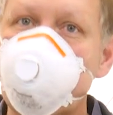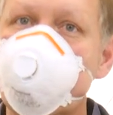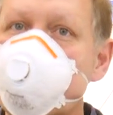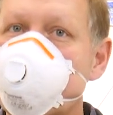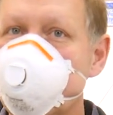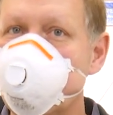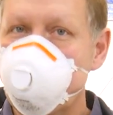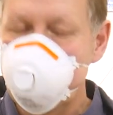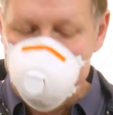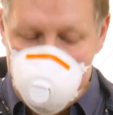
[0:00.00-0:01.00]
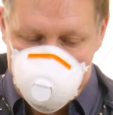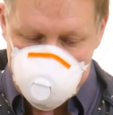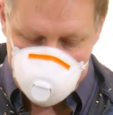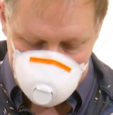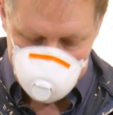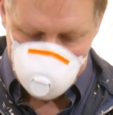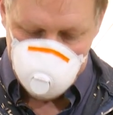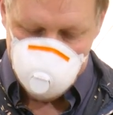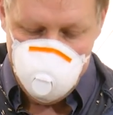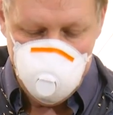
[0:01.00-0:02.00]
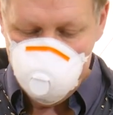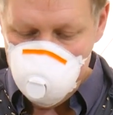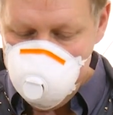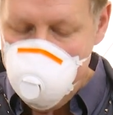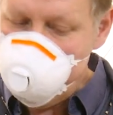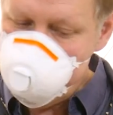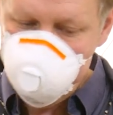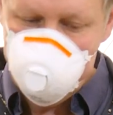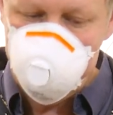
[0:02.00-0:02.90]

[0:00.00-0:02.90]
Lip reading: This is some Indasa Velcro backed, but